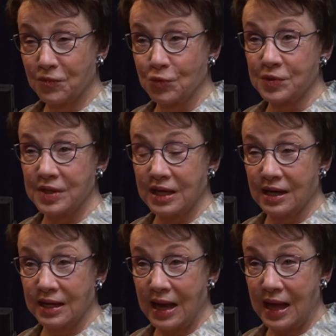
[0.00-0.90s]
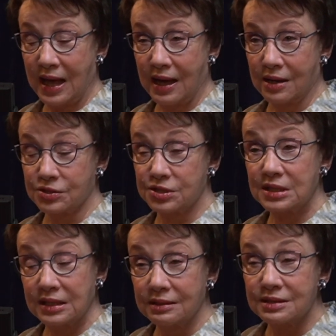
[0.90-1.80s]
for the unhoused
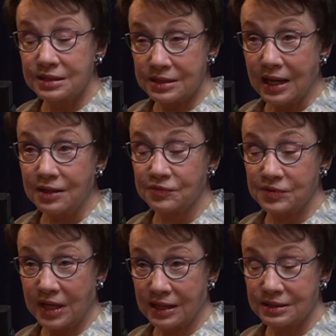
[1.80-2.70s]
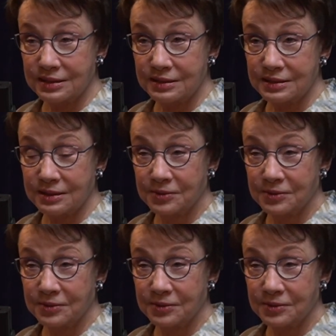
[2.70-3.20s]
in the state of Texas.